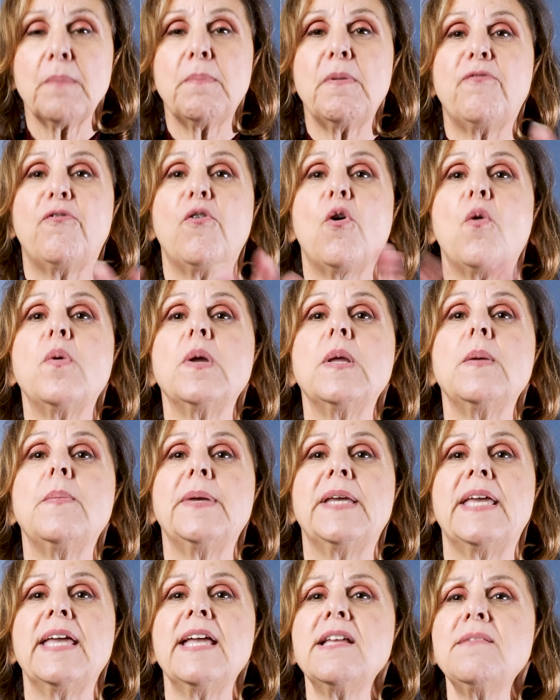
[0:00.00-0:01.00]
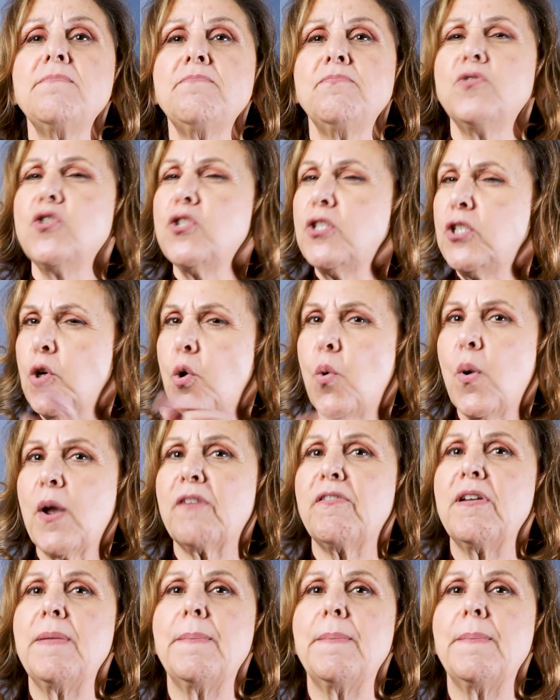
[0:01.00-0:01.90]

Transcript: Before we begin, just a quick